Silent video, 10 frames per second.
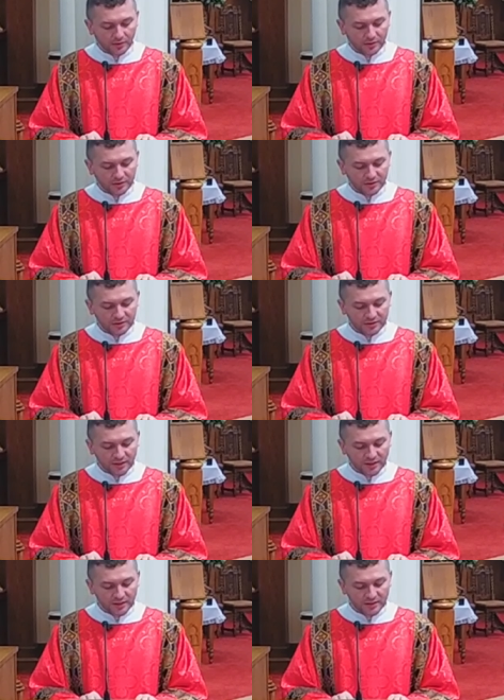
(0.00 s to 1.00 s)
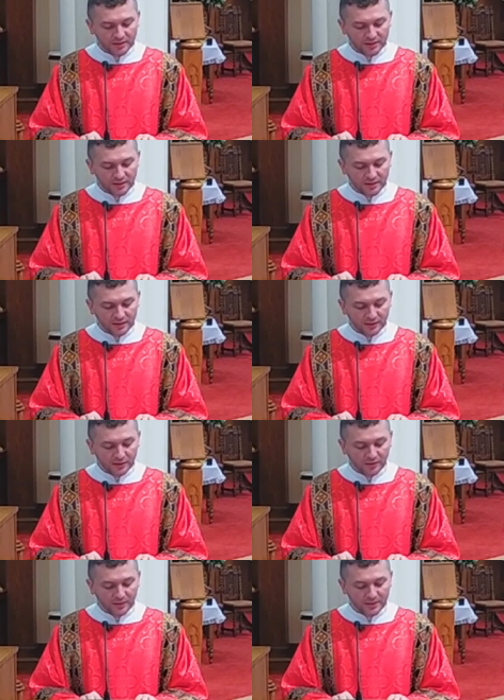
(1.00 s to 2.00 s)
Jesus,
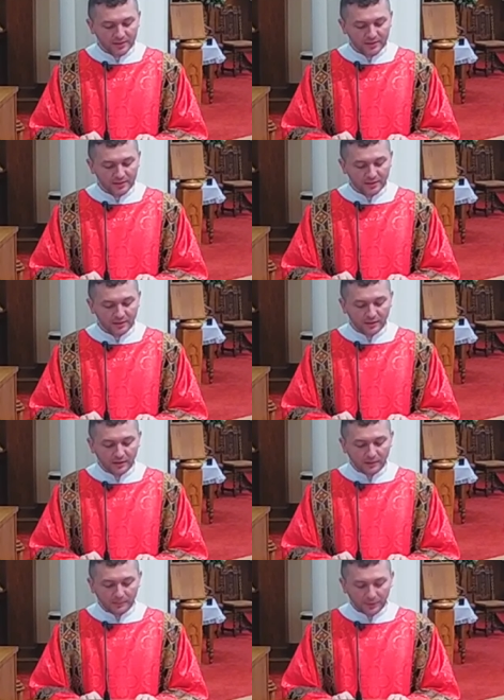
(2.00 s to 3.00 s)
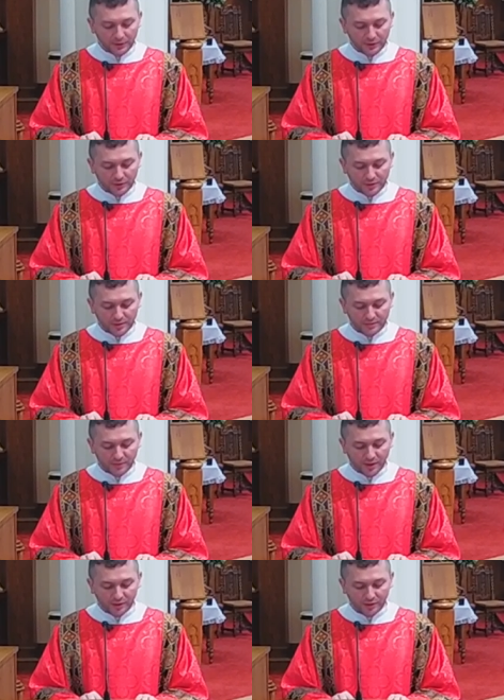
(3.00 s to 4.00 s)
he raised Peter's
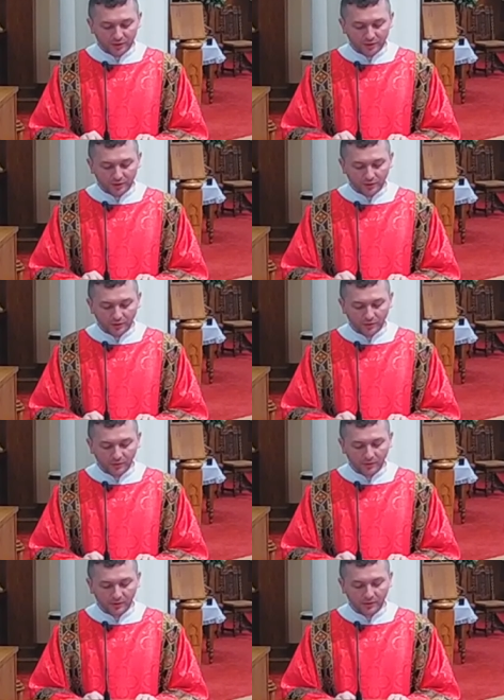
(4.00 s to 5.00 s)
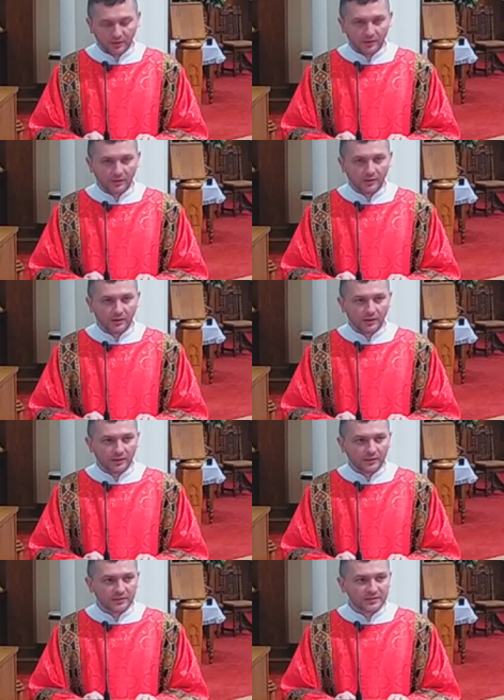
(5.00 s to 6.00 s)
mother-in-law,
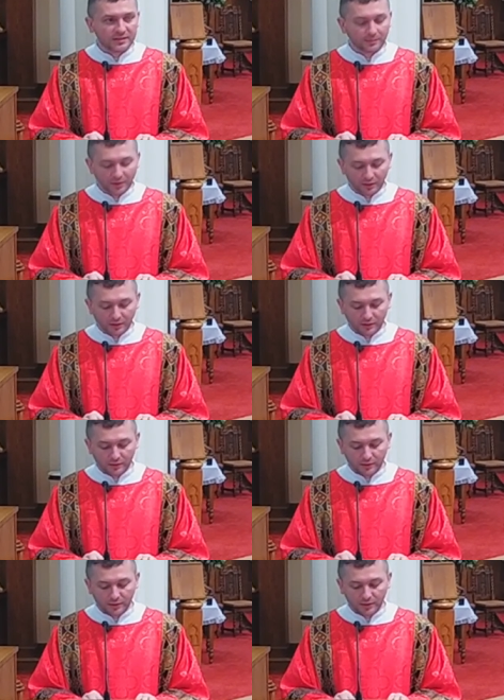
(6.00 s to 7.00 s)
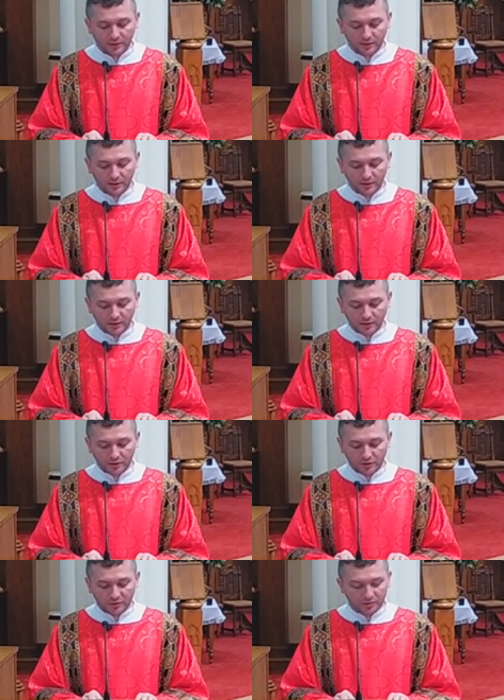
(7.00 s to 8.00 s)
and similarly,
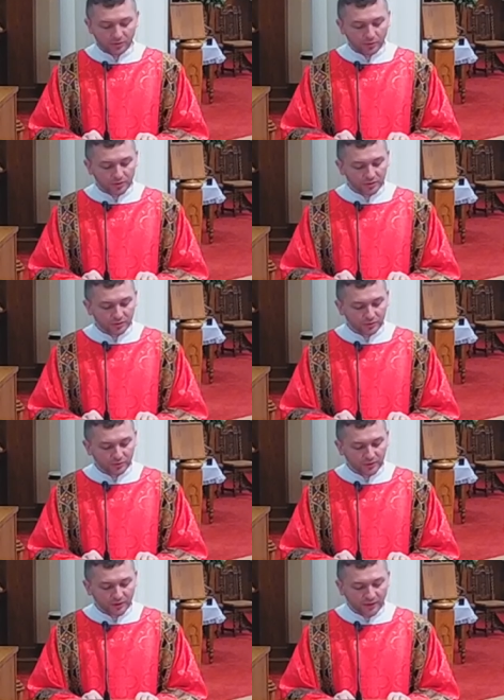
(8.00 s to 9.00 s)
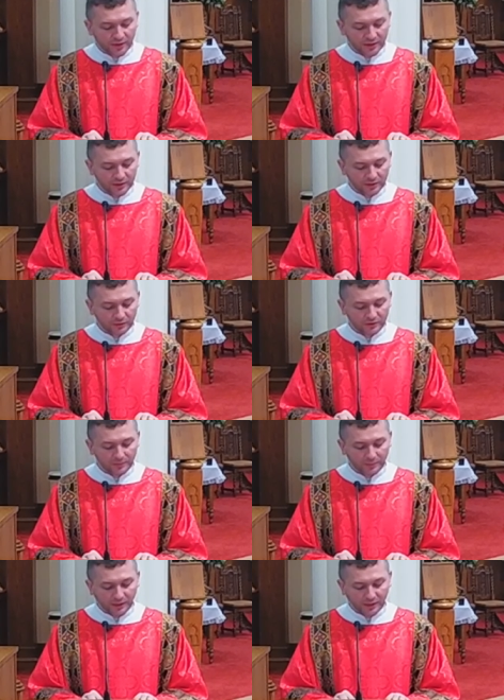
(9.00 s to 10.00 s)
Jesus also took the hand of the
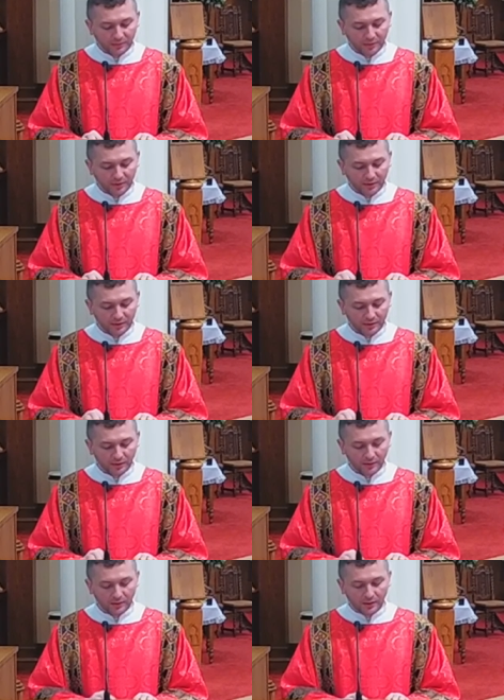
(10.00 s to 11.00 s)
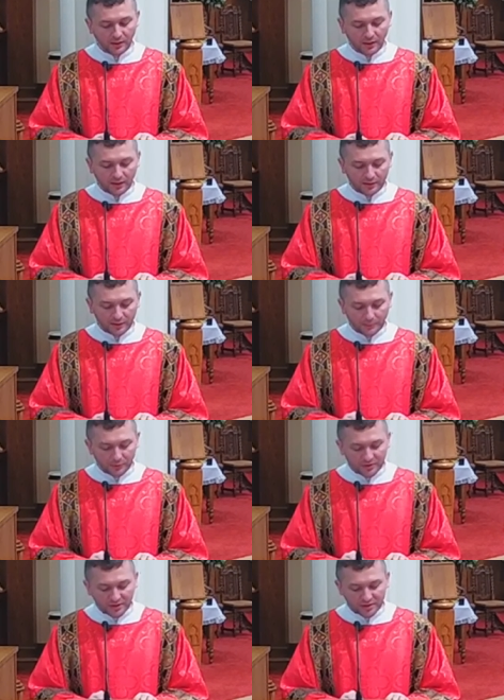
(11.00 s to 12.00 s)
blind man and the
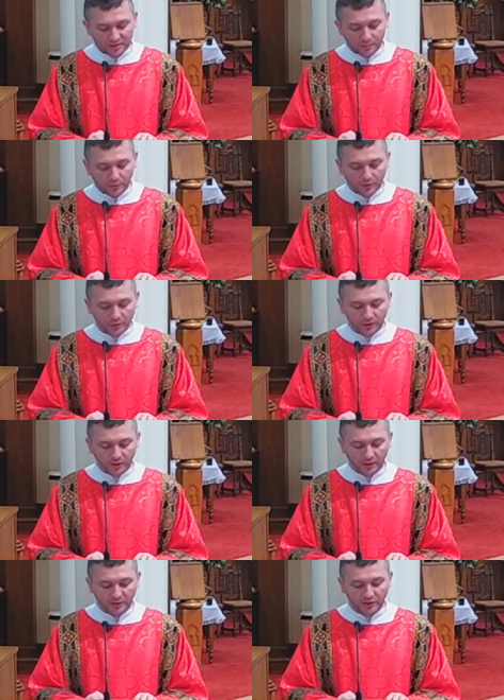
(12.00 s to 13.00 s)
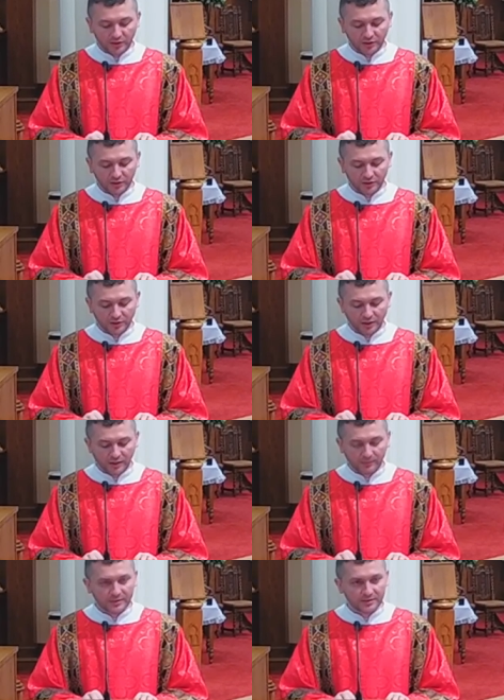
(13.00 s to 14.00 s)
possessed boy at the other
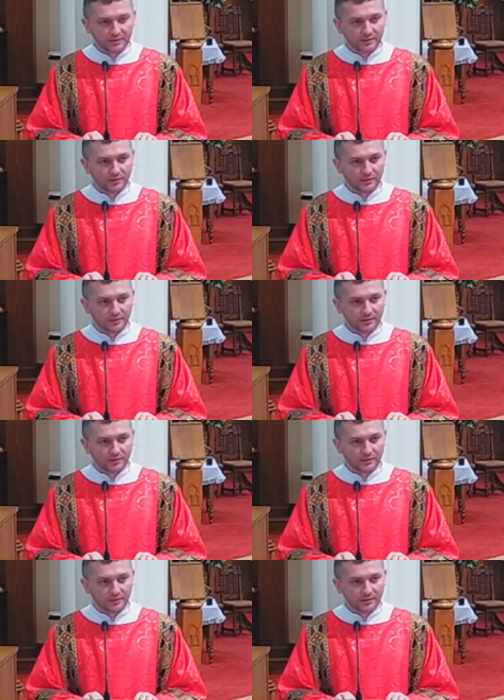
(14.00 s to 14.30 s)
times.